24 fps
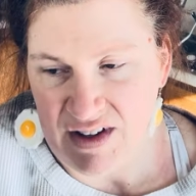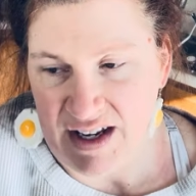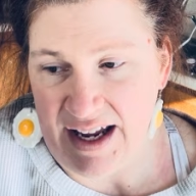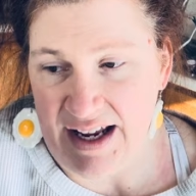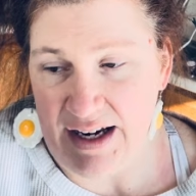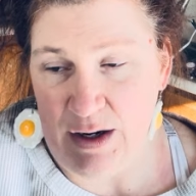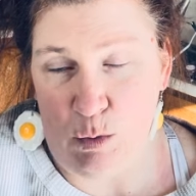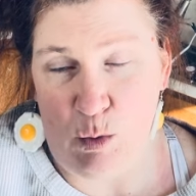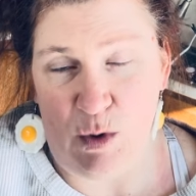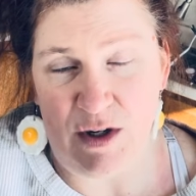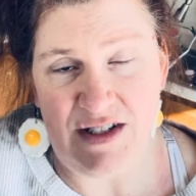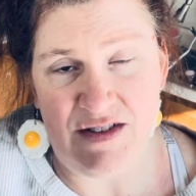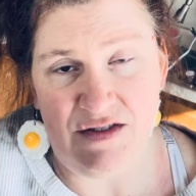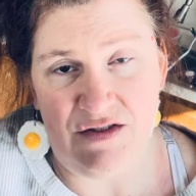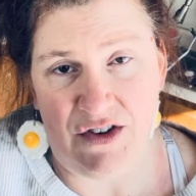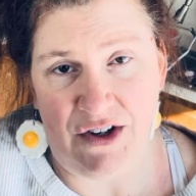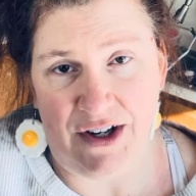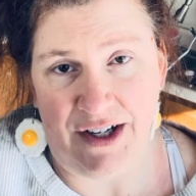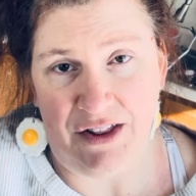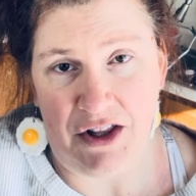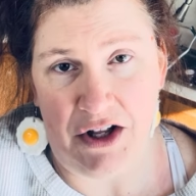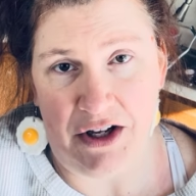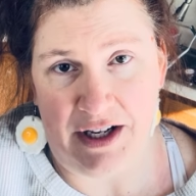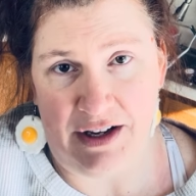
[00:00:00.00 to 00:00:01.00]
and it wasn't
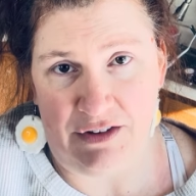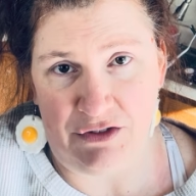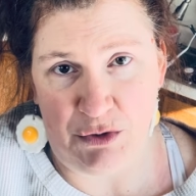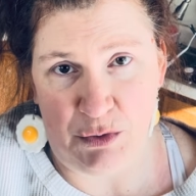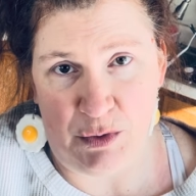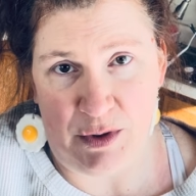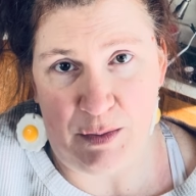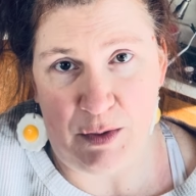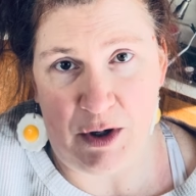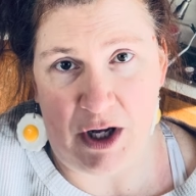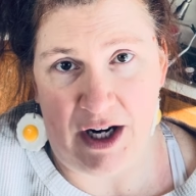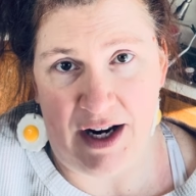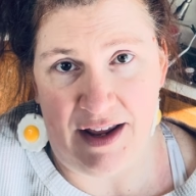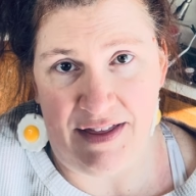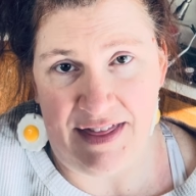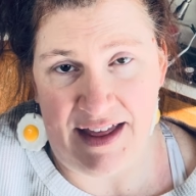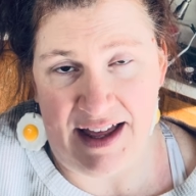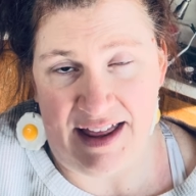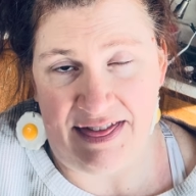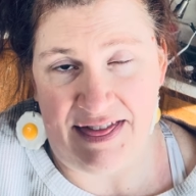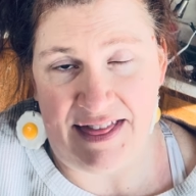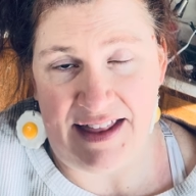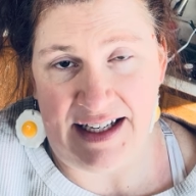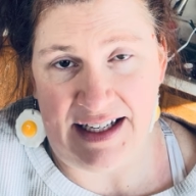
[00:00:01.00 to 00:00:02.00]
very long after we bought it
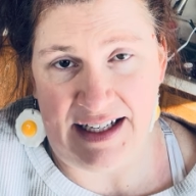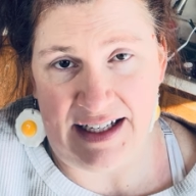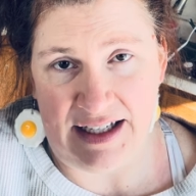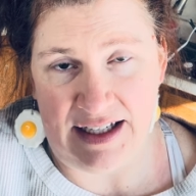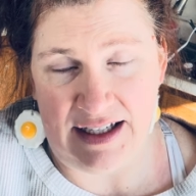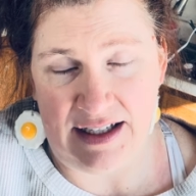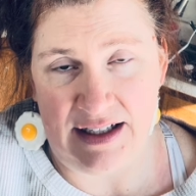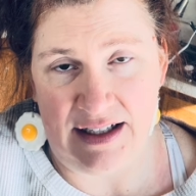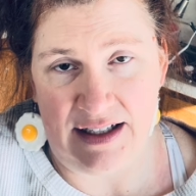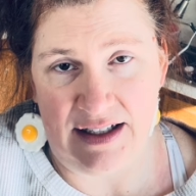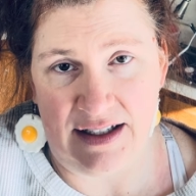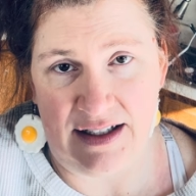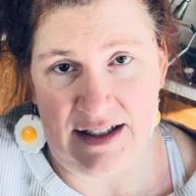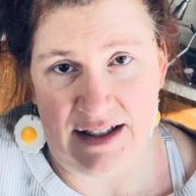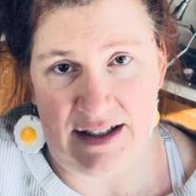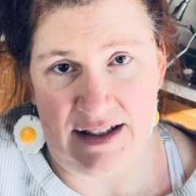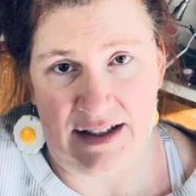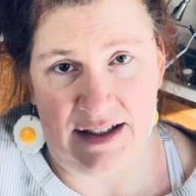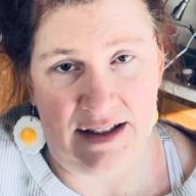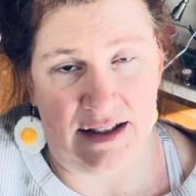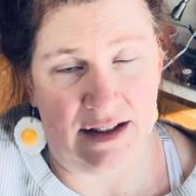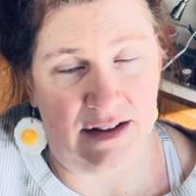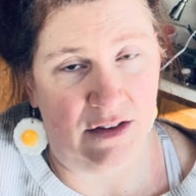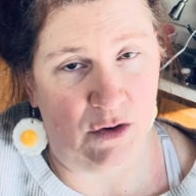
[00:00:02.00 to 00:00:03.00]
that the
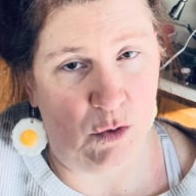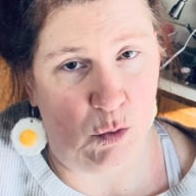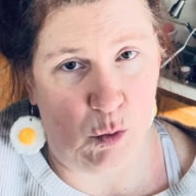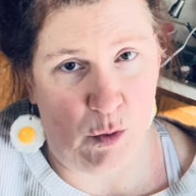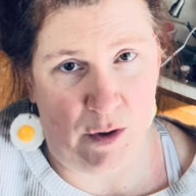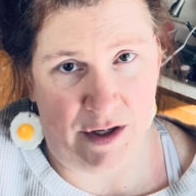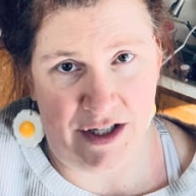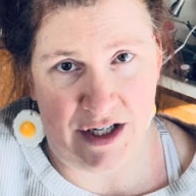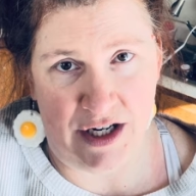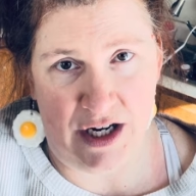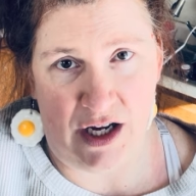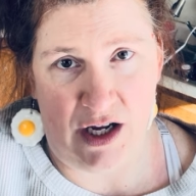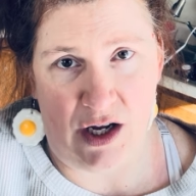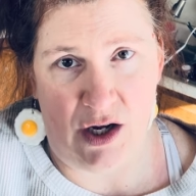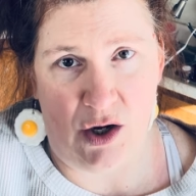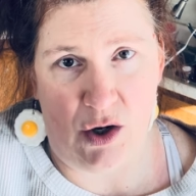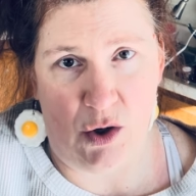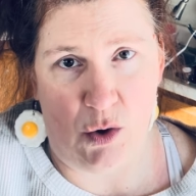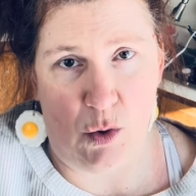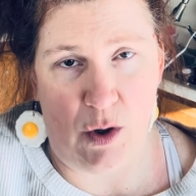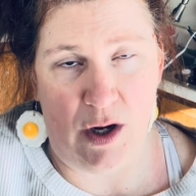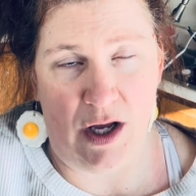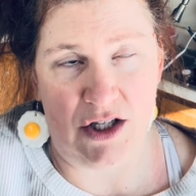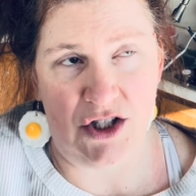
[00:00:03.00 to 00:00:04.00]

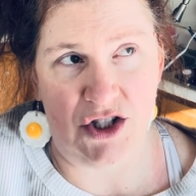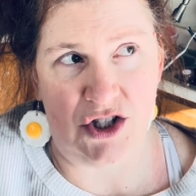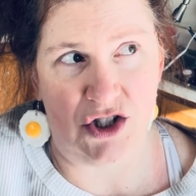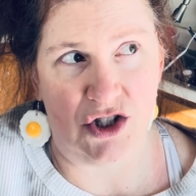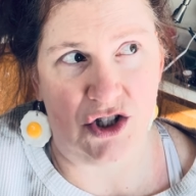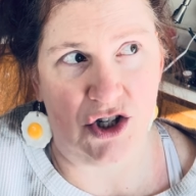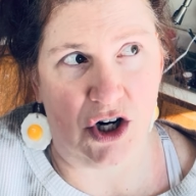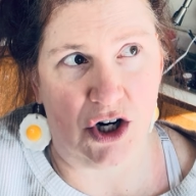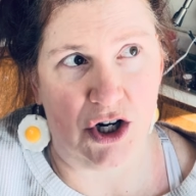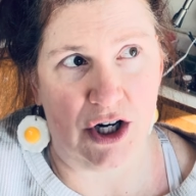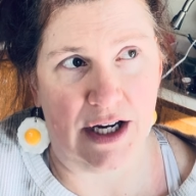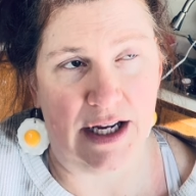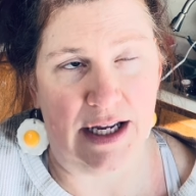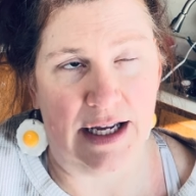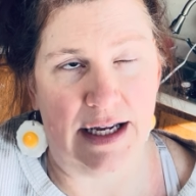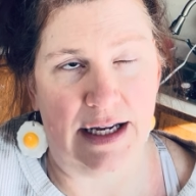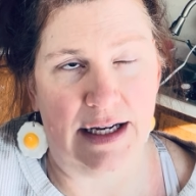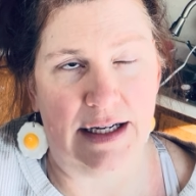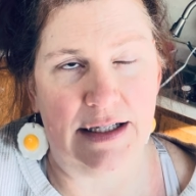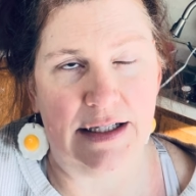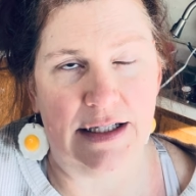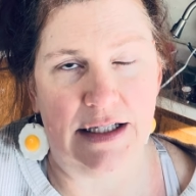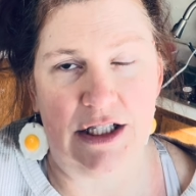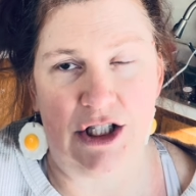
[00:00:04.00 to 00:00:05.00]
window
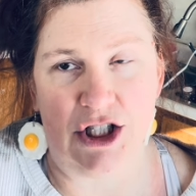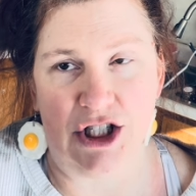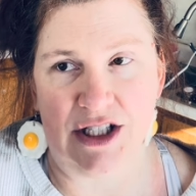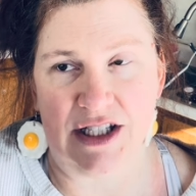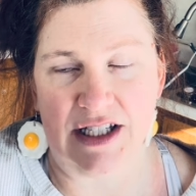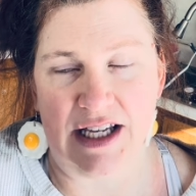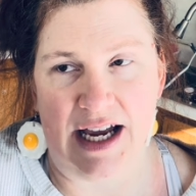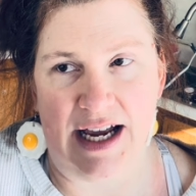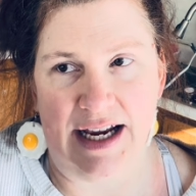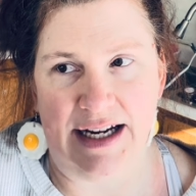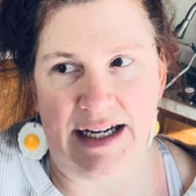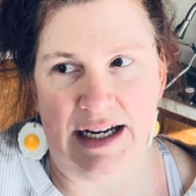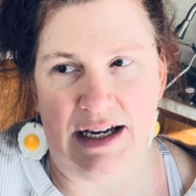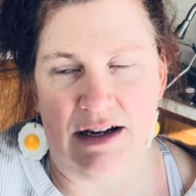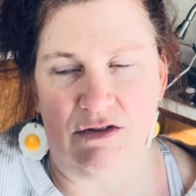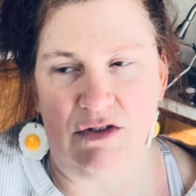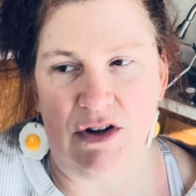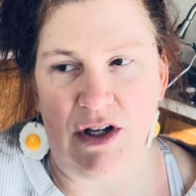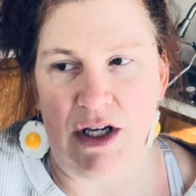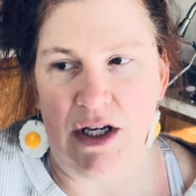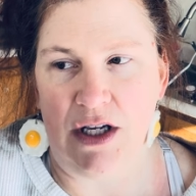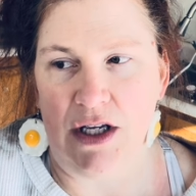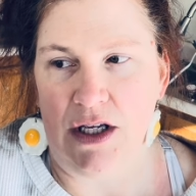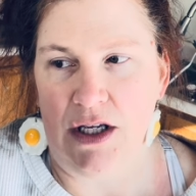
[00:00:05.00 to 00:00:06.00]
started to just kind of,
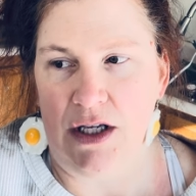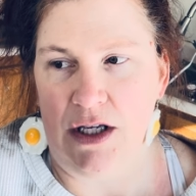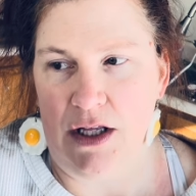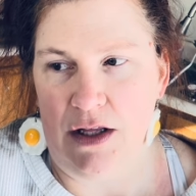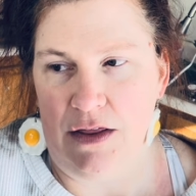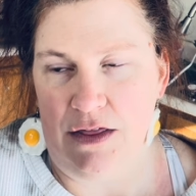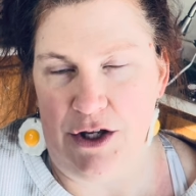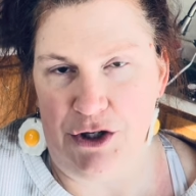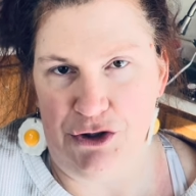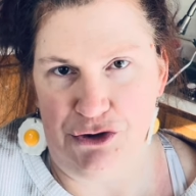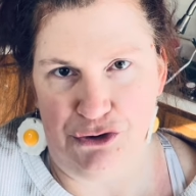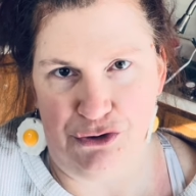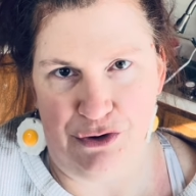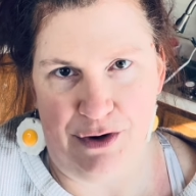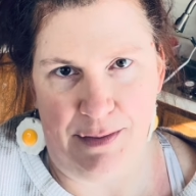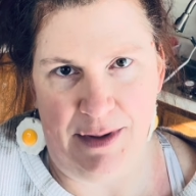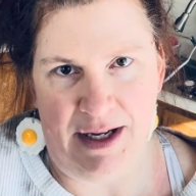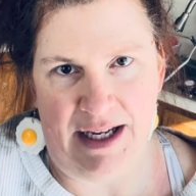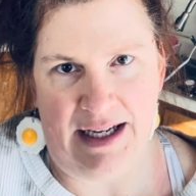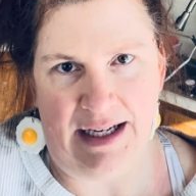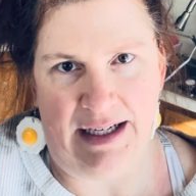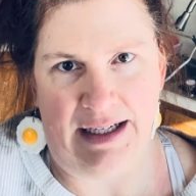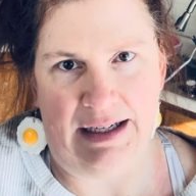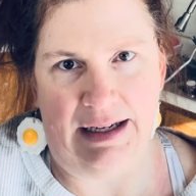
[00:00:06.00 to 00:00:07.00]
the
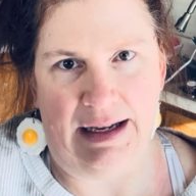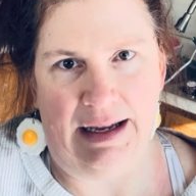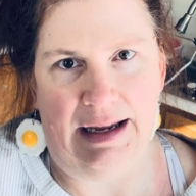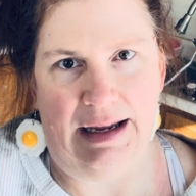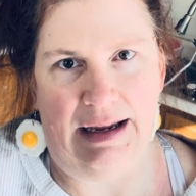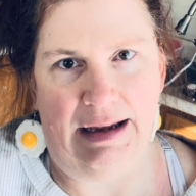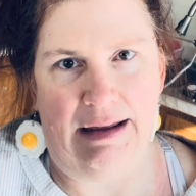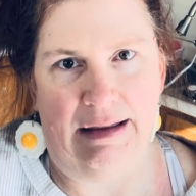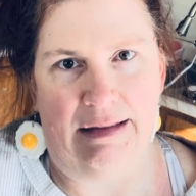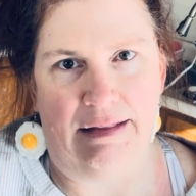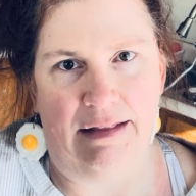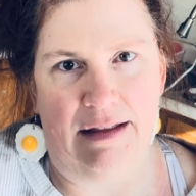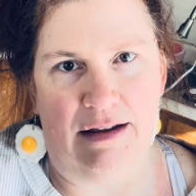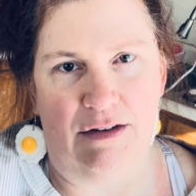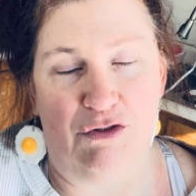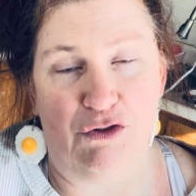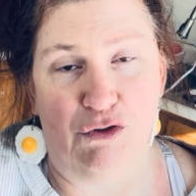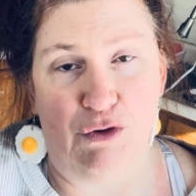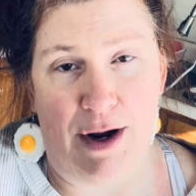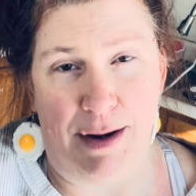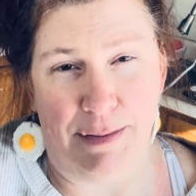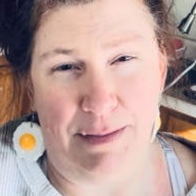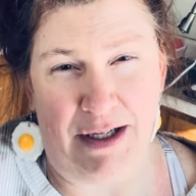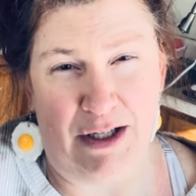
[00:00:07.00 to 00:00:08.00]
trimming and the
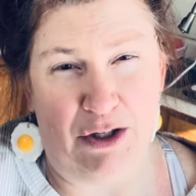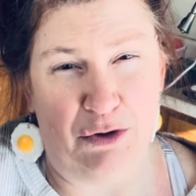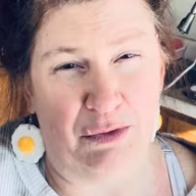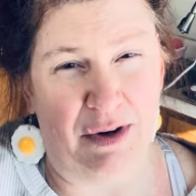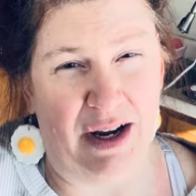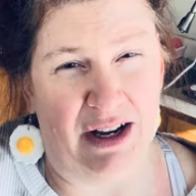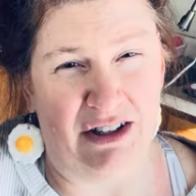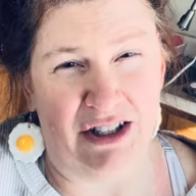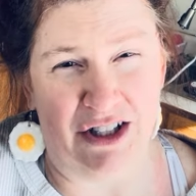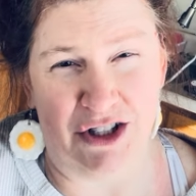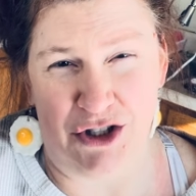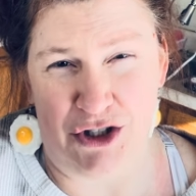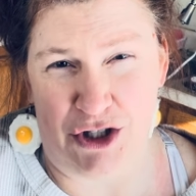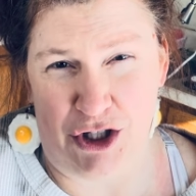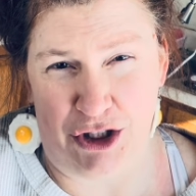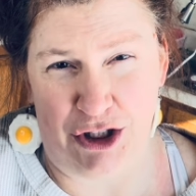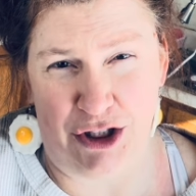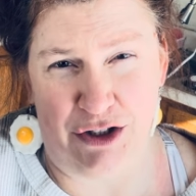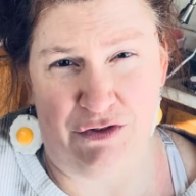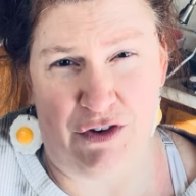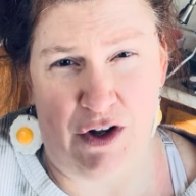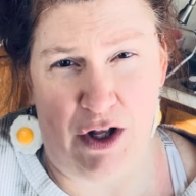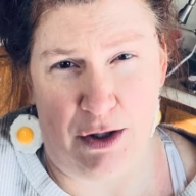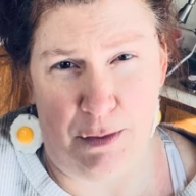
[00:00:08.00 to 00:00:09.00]
framing around it started
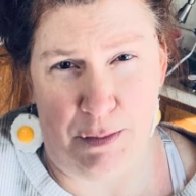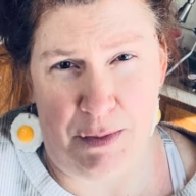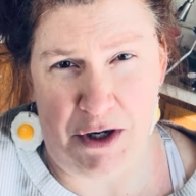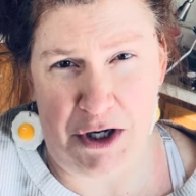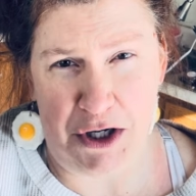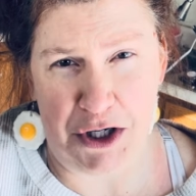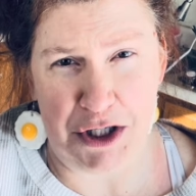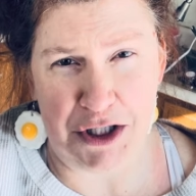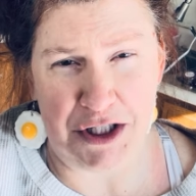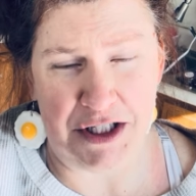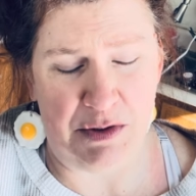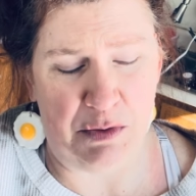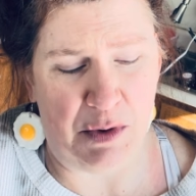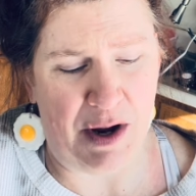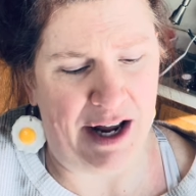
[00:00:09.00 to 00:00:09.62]
to fall apart.